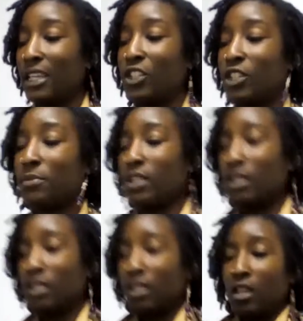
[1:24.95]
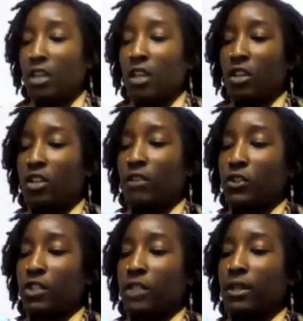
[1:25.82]
Egyptian.
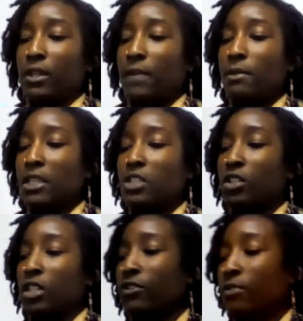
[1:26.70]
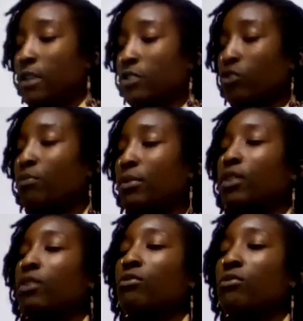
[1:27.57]
Universal Spirit, these messages for my
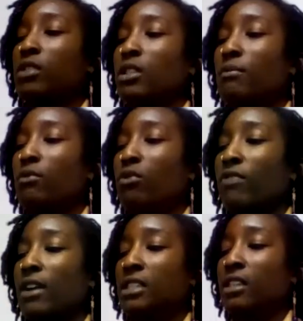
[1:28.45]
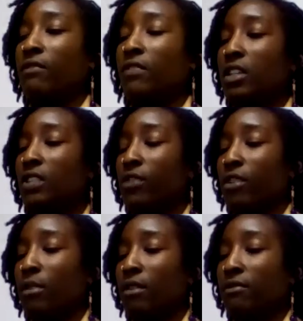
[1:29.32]
Scorpio, Sun, Moon, Rising, and Venus for
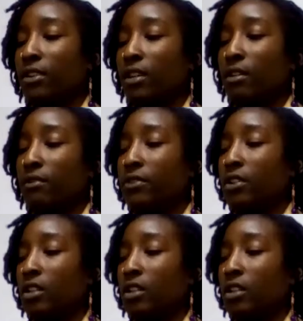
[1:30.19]
the month of